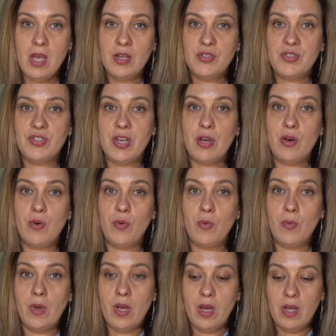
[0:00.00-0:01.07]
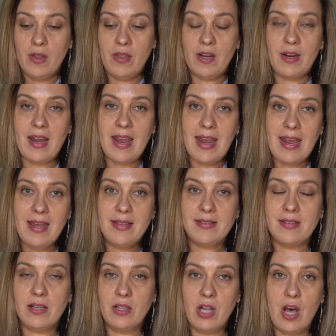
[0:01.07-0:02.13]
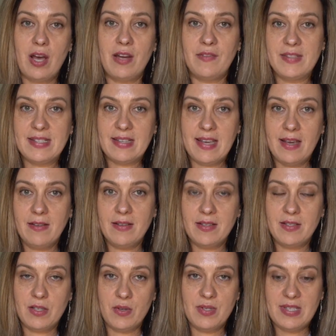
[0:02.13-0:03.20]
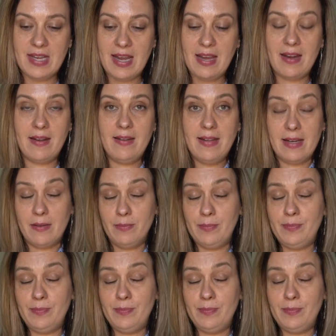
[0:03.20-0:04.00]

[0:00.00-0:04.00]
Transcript: So there is a lot of skill associated that